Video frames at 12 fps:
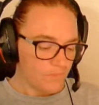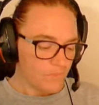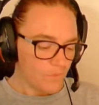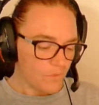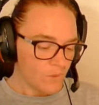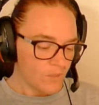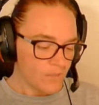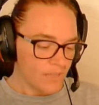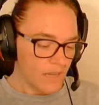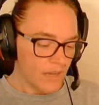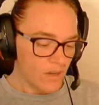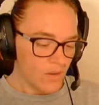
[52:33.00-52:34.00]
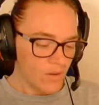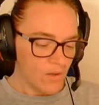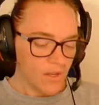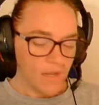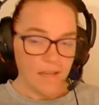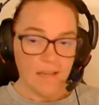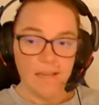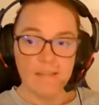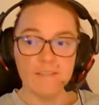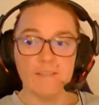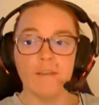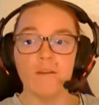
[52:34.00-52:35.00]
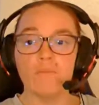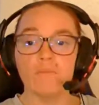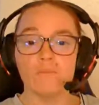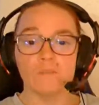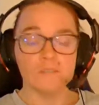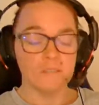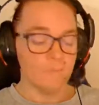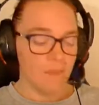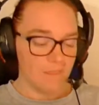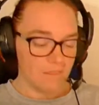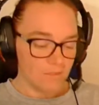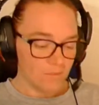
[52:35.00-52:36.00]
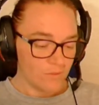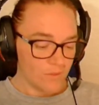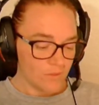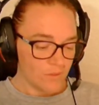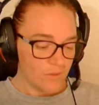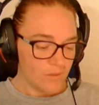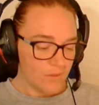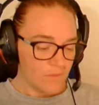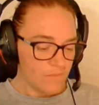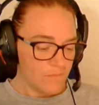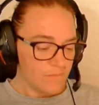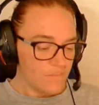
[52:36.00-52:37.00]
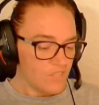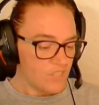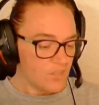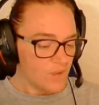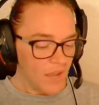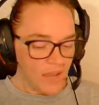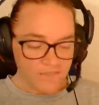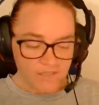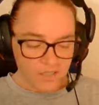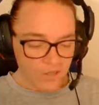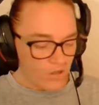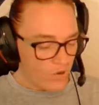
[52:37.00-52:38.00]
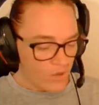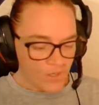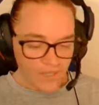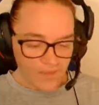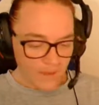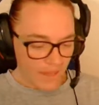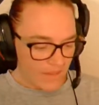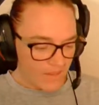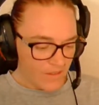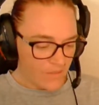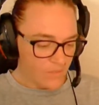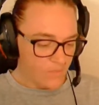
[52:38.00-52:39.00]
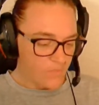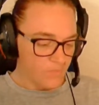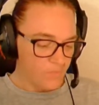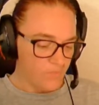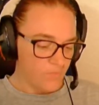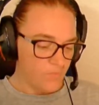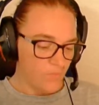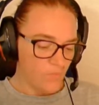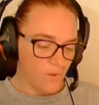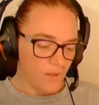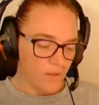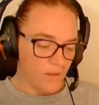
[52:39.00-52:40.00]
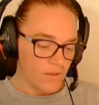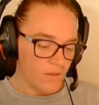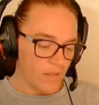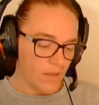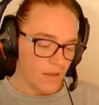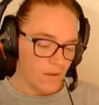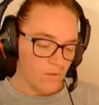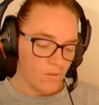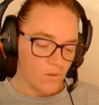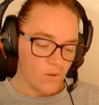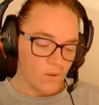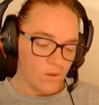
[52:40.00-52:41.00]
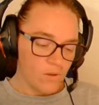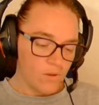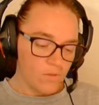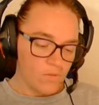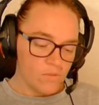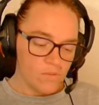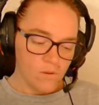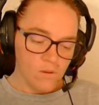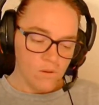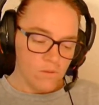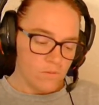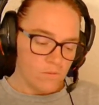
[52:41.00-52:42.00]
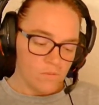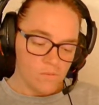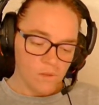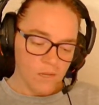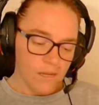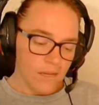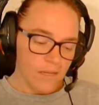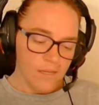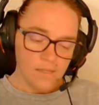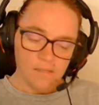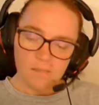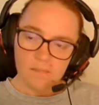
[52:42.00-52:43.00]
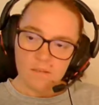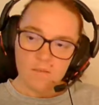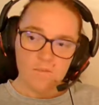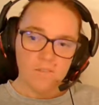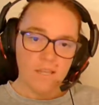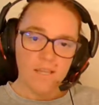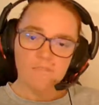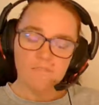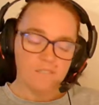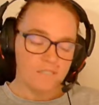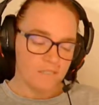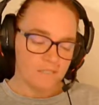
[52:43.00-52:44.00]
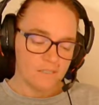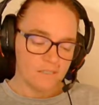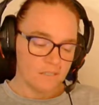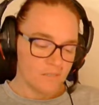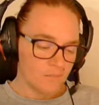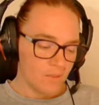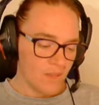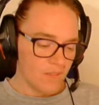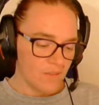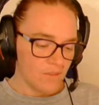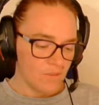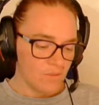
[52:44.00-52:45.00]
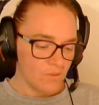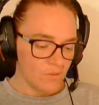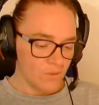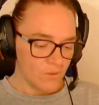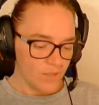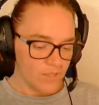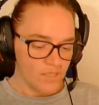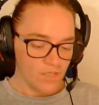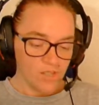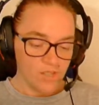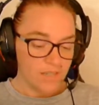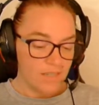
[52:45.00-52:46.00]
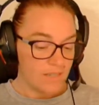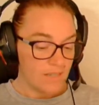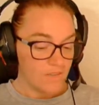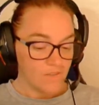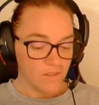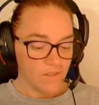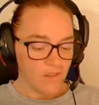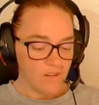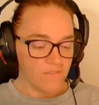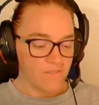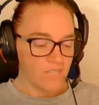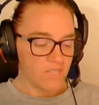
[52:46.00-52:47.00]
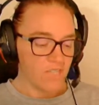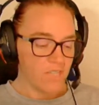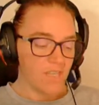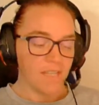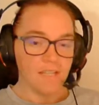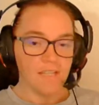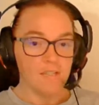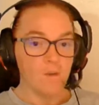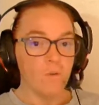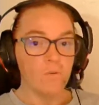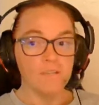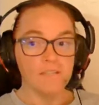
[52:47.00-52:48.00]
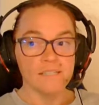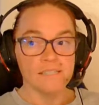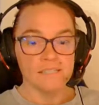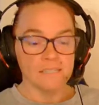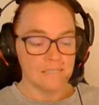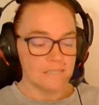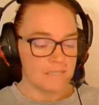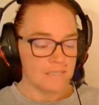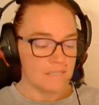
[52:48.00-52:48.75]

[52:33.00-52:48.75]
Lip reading: Well, now, I dunno, said Matthew. Did you ever go courting, Matthew? Well, now, no, I dunno's I ever did, said Matthew, who had certainly never thought of such a thing in his whole existence.